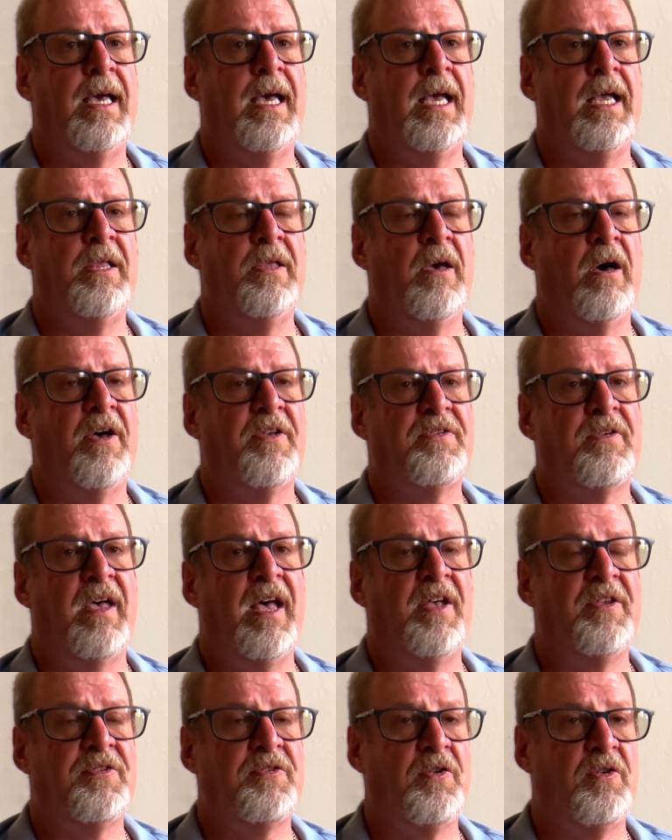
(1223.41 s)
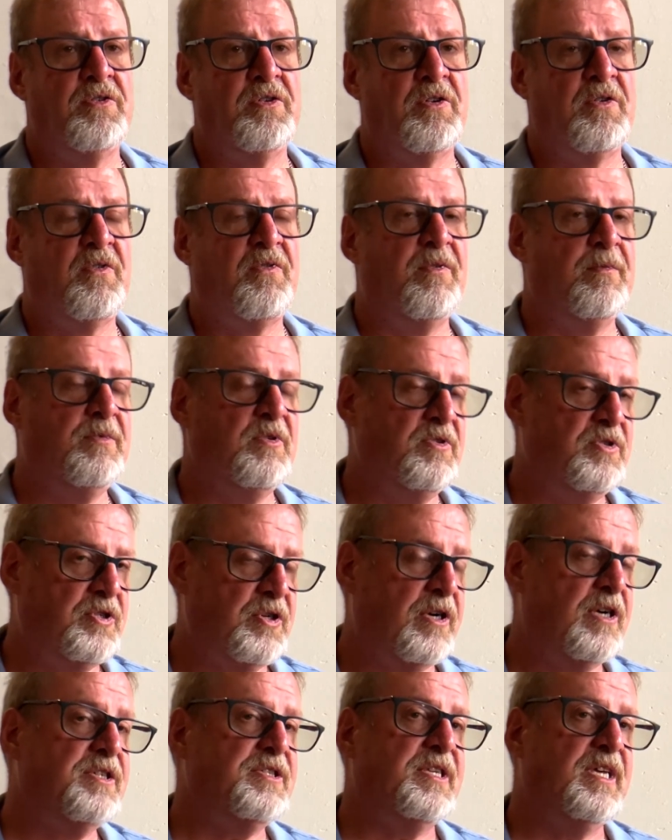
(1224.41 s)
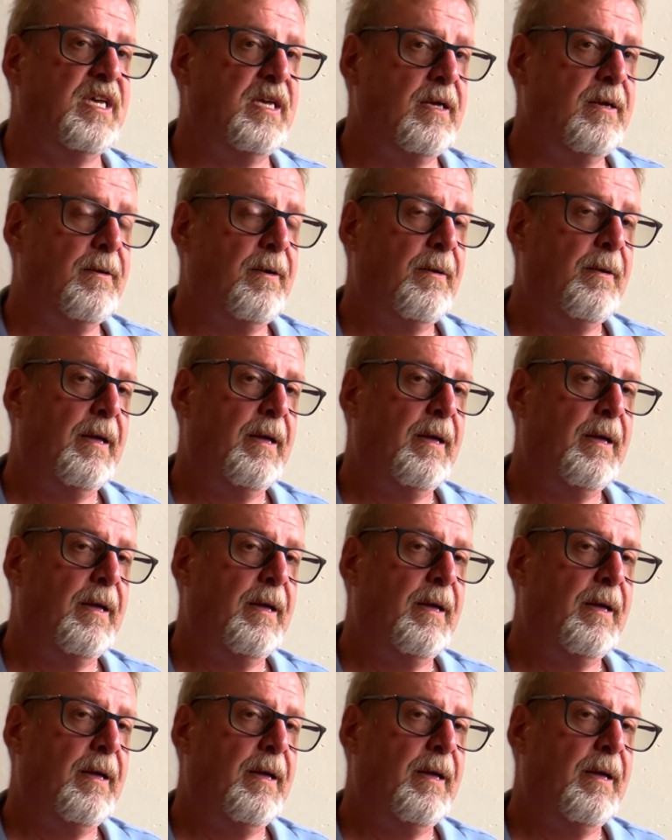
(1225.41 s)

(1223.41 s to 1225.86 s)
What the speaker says: and you also have soldiers from New Jersey